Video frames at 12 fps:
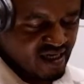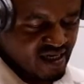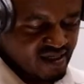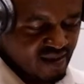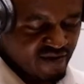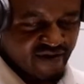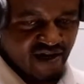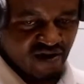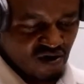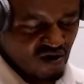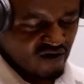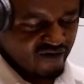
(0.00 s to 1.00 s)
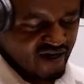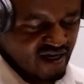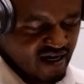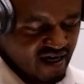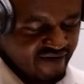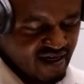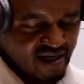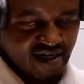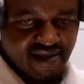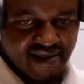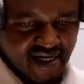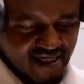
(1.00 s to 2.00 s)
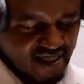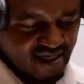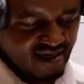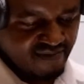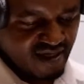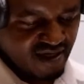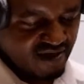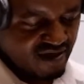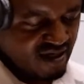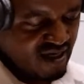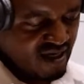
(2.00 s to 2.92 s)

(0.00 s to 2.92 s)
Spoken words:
realizable value of 1130 million.